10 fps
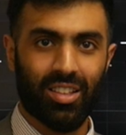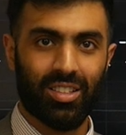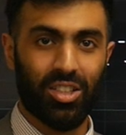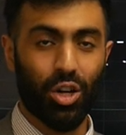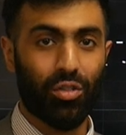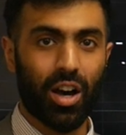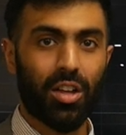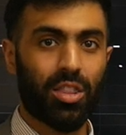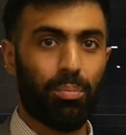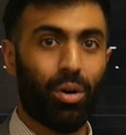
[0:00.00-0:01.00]

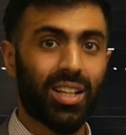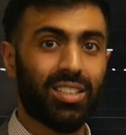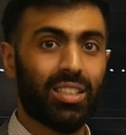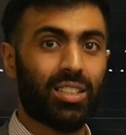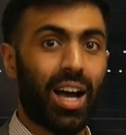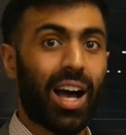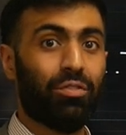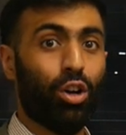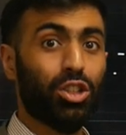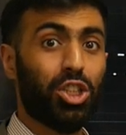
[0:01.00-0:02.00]
Silver, the prices
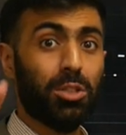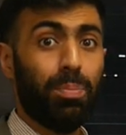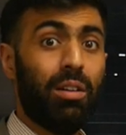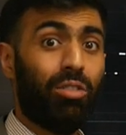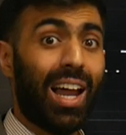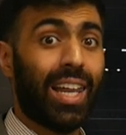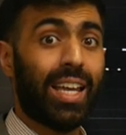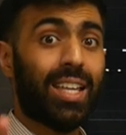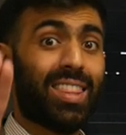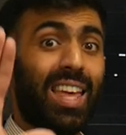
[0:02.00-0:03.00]
have not just been
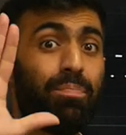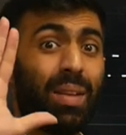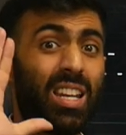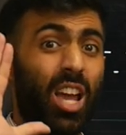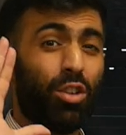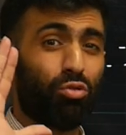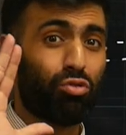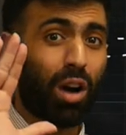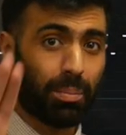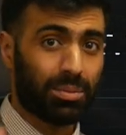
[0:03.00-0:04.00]
rallying, they've been
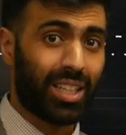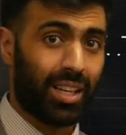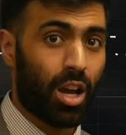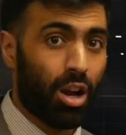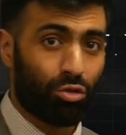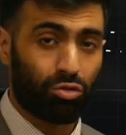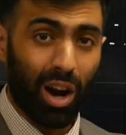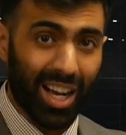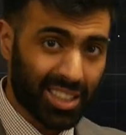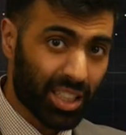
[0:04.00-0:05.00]
erupting,
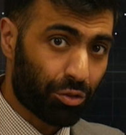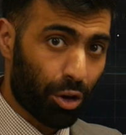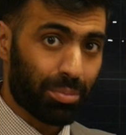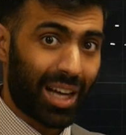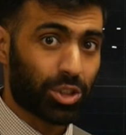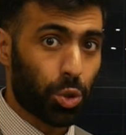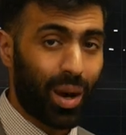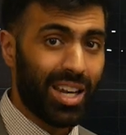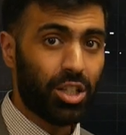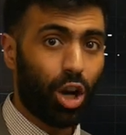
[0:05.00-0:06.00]
rising from that
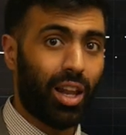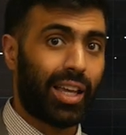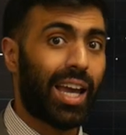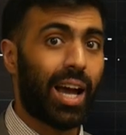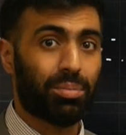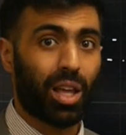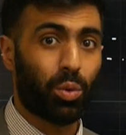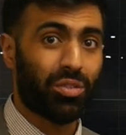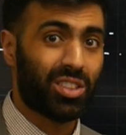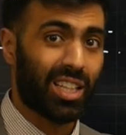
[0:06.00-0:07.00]
$20 cap
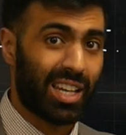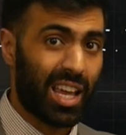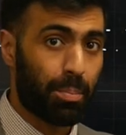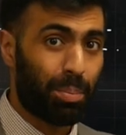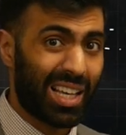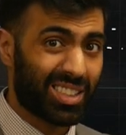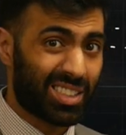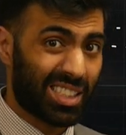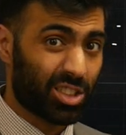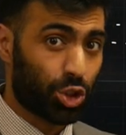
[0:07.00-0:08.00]
that we've seen in
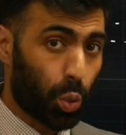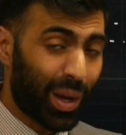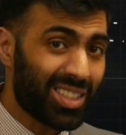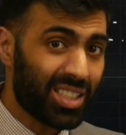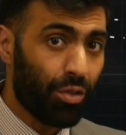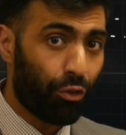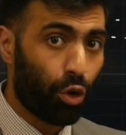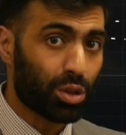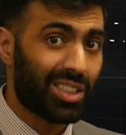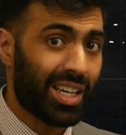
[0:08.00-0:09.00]
place since
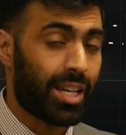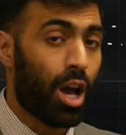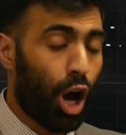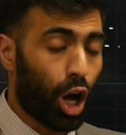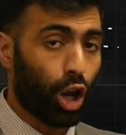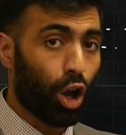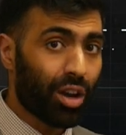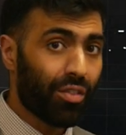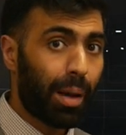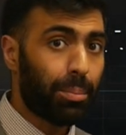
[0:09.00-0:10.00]
2014. A
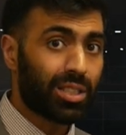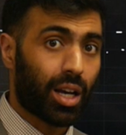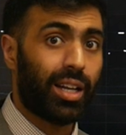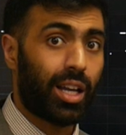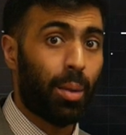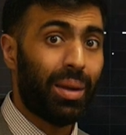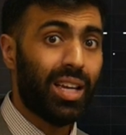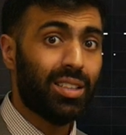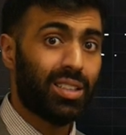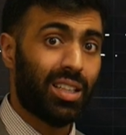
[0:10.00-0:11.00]
lot of appetite
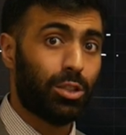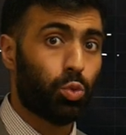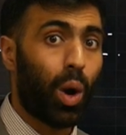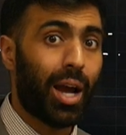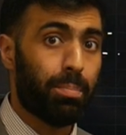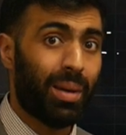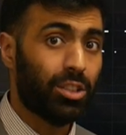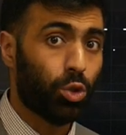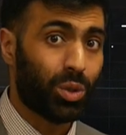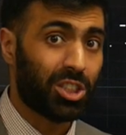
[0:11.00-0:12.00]
coming into this white
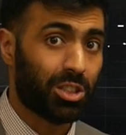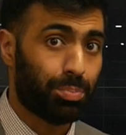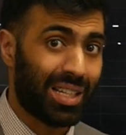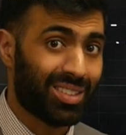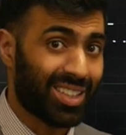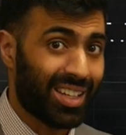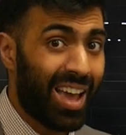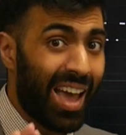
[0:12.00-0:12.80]
metal, which has been seen